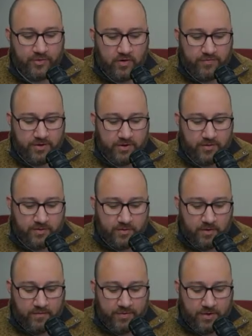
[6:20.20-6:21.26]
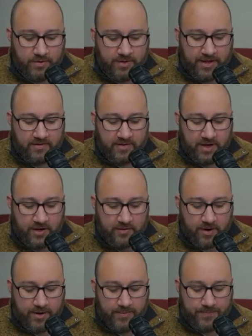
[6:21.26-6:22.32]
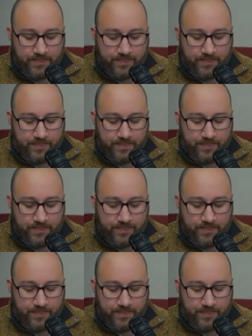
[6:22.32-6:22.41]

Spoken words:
of the 19, right,